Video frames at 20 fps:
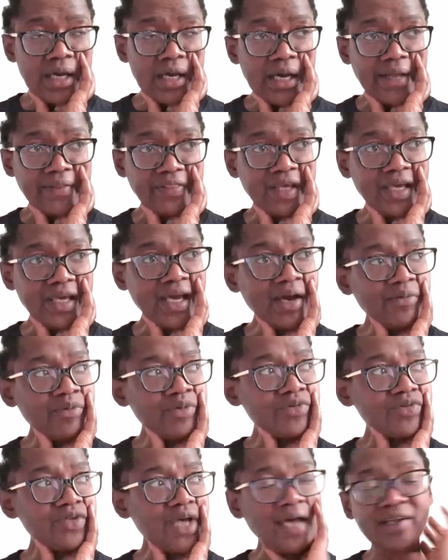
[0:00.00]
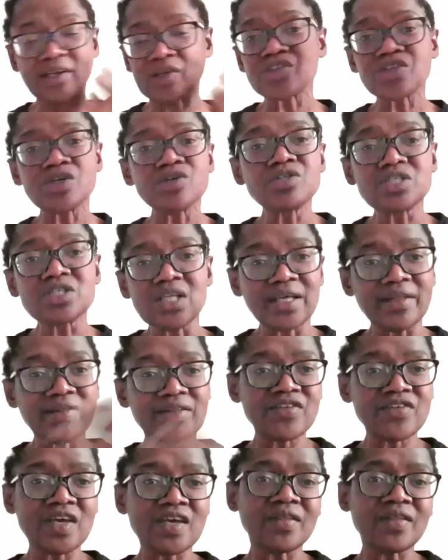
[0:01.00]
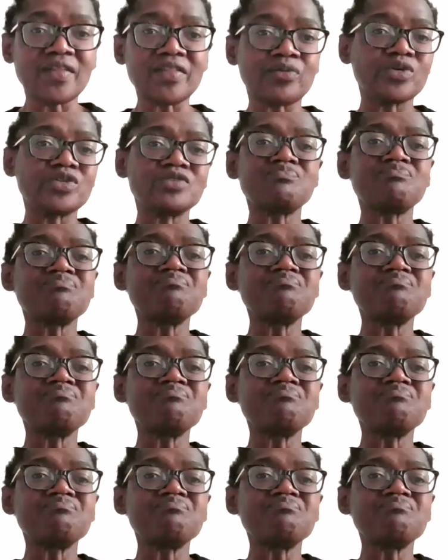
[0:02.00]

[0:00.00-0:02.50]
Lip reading: I think I was anecdotally seeing that there was